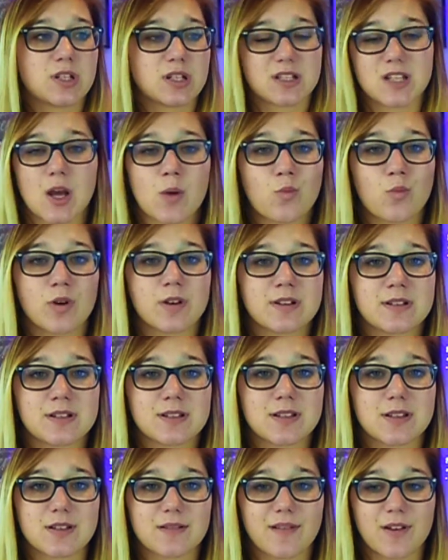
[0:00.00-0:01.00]
to
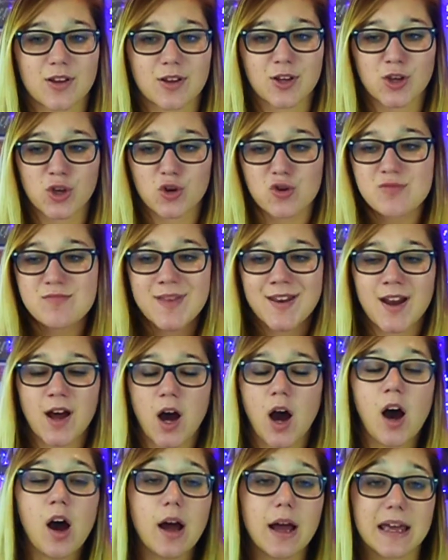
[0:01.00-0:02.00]
someone's
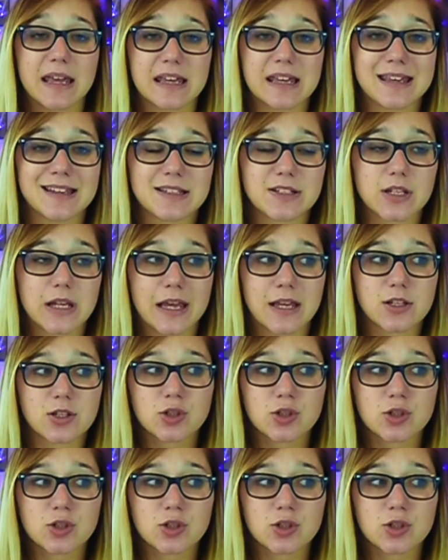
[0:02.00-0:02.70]
human eye.